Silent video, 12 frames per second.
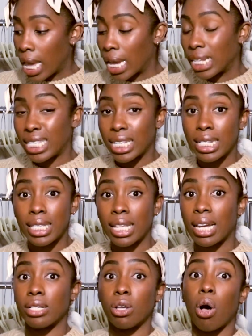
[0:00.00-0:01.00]
I did
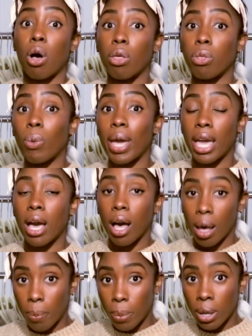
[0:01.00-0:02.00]
size all the way
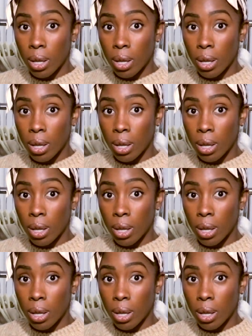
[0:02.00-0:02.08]
up